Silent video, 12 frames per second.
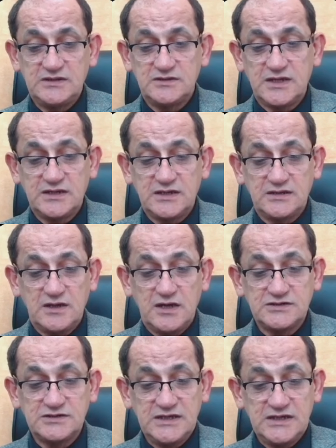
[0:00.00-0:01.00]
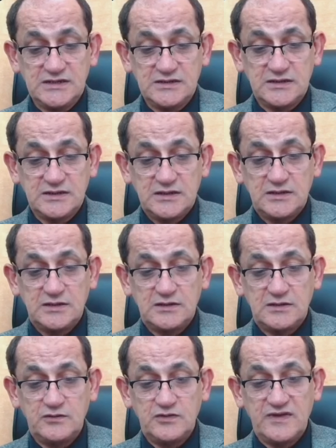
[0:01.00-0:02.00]
target heart rate
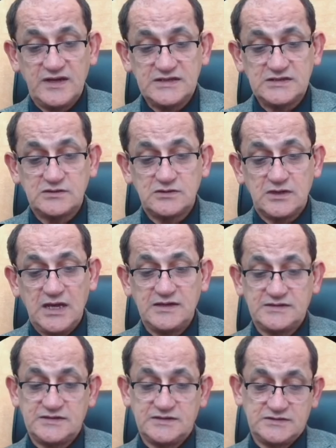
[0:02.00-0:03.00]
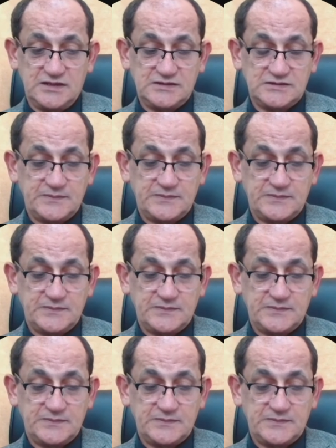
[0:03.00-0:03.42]
with rest and exercise.